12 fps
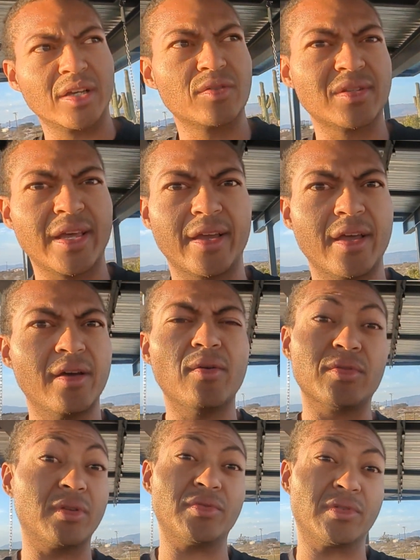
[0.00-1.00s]
It was like, it,
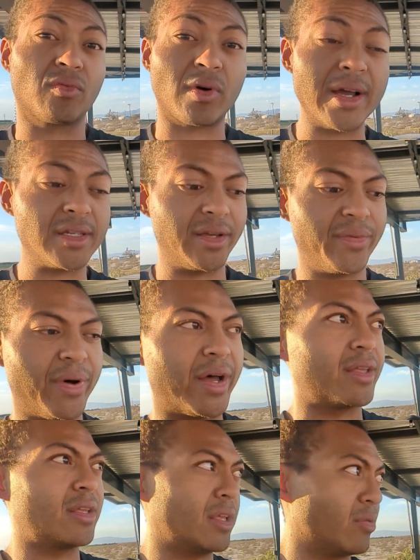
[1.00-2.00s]
was, it wasn't rising,
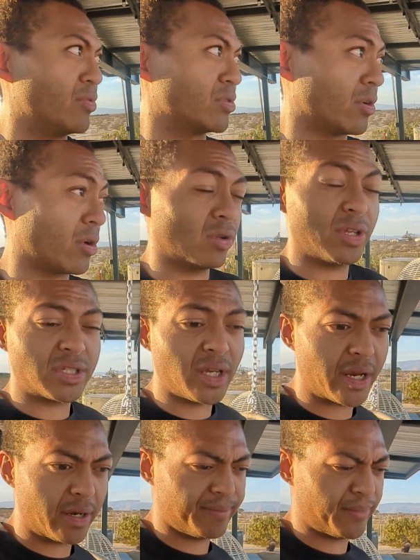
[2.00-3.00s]
but it was early
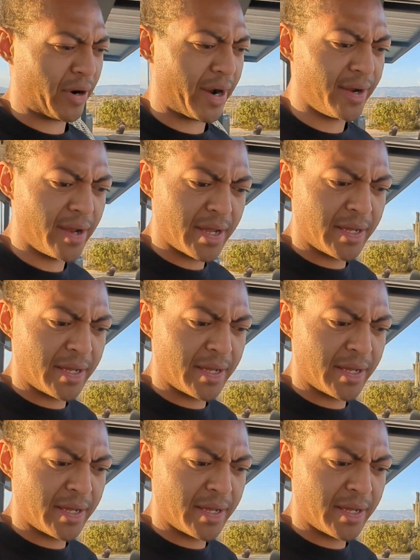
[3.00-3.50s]
sun, right?